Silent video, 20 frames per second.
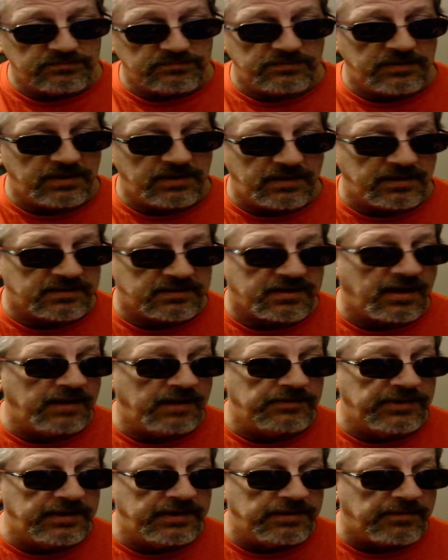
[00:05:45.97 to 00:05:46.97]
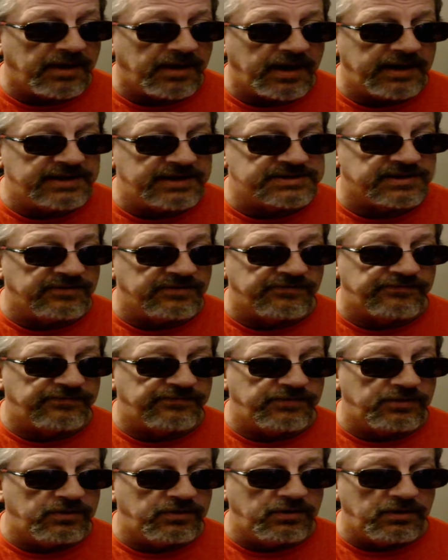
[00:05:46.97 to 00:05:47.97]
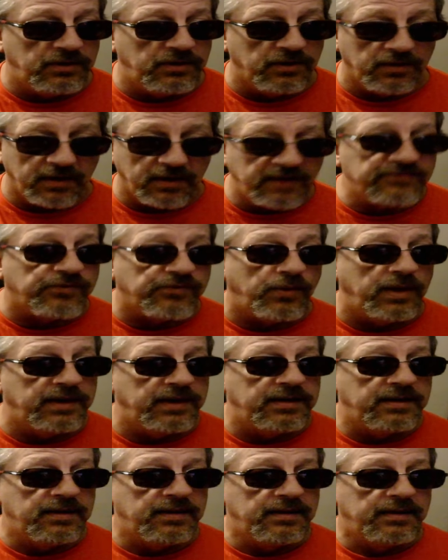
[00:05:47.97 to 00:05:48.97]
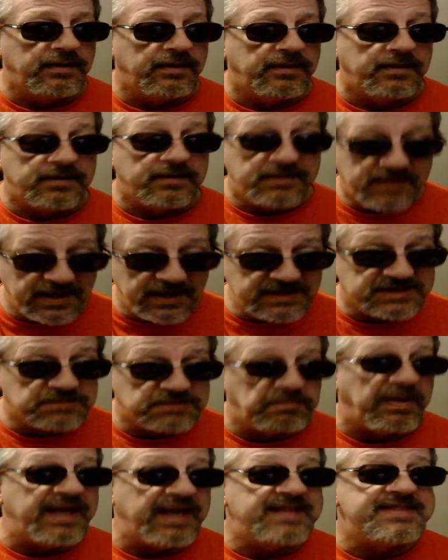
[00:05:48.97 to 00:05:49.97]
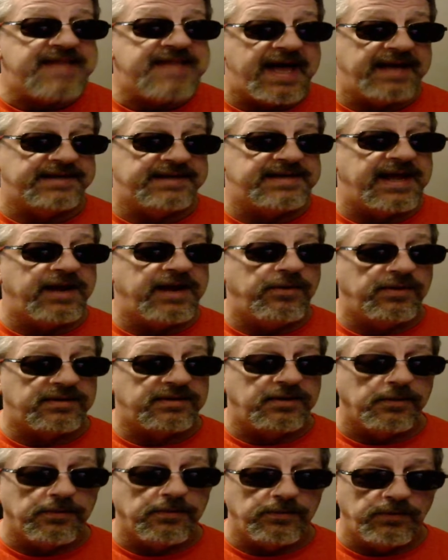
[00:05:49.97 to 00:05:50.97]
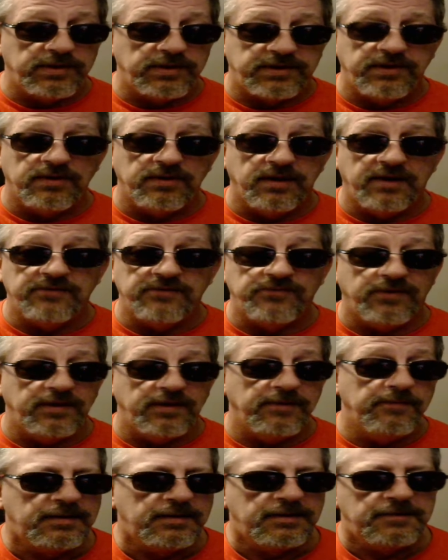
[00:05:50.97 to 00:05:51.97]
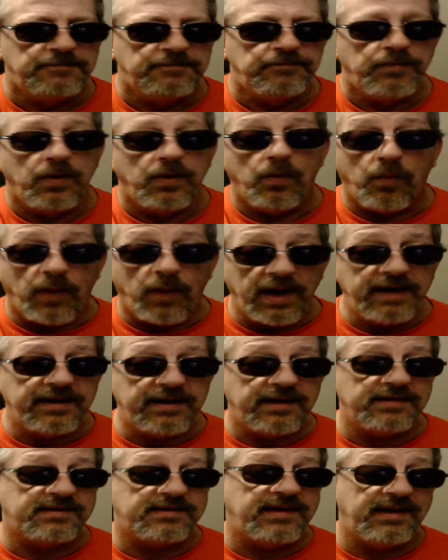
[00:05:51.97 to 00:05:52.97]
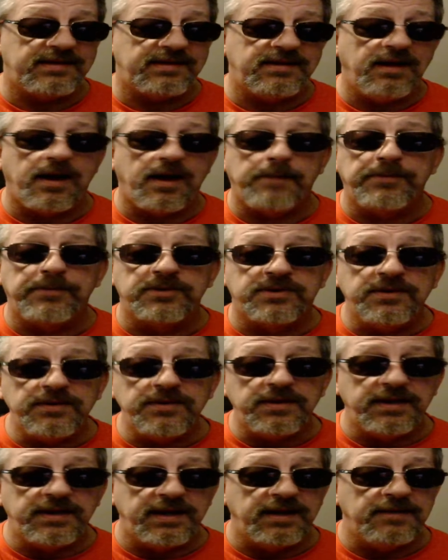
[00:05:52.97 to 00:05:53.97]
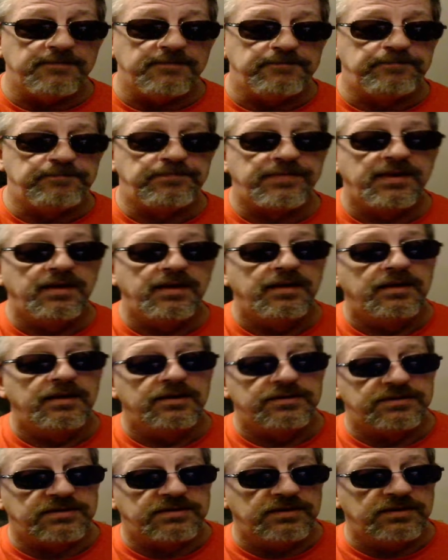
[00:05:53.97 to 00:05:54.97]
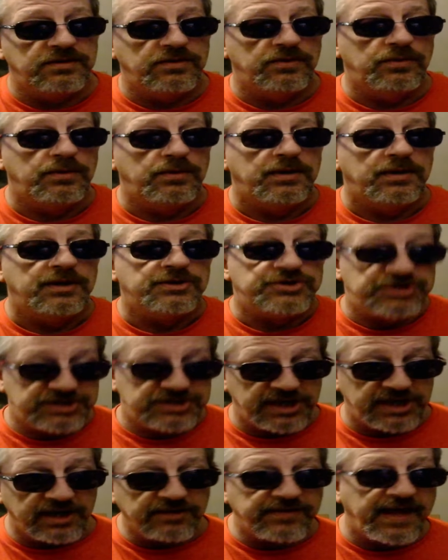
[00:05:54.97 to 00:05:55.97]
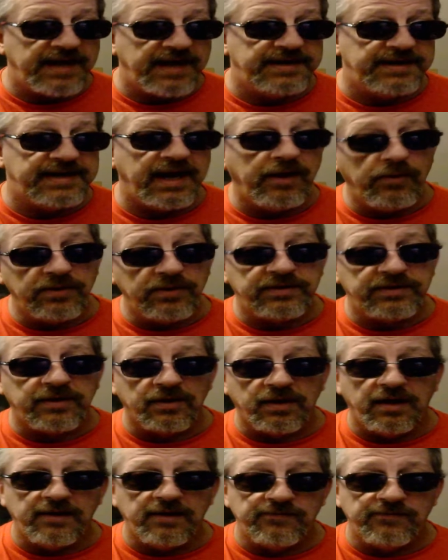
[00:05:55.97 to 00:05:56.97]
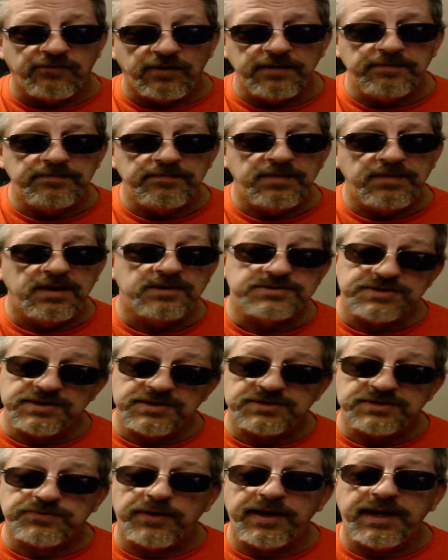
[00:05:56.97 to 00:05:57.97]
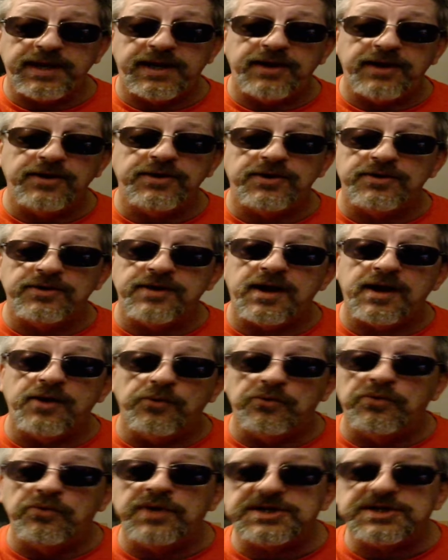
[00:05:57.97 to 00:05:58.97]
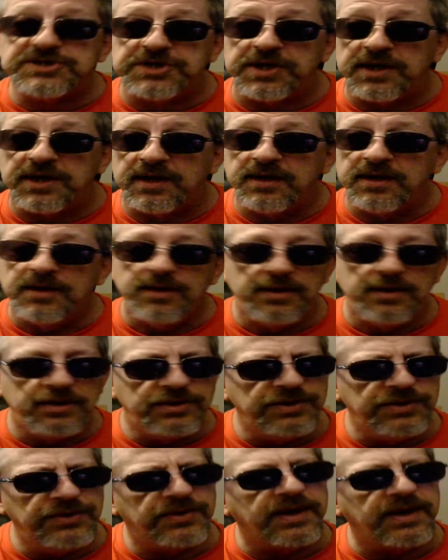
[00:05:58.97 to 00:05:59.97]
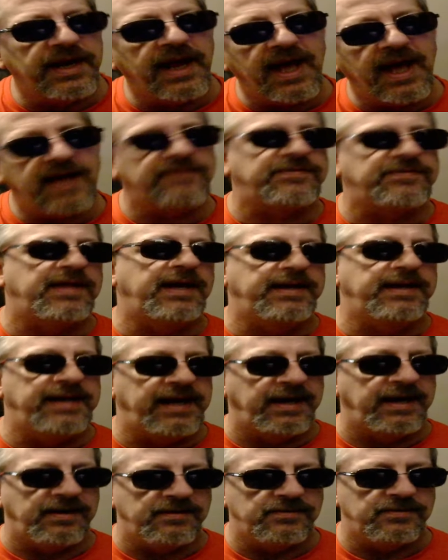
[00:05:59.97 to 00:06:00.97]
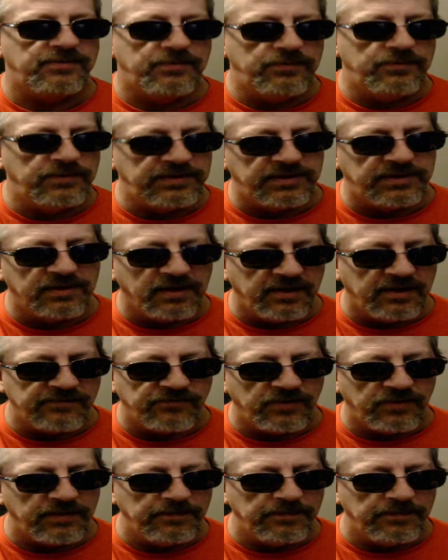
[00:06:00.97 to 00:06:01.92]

a timely demise of your loved one to spend that day with your with your loved one why not take the opportunity to share that day with your loved one so this way here you're not wishing you could have that day with your loved one.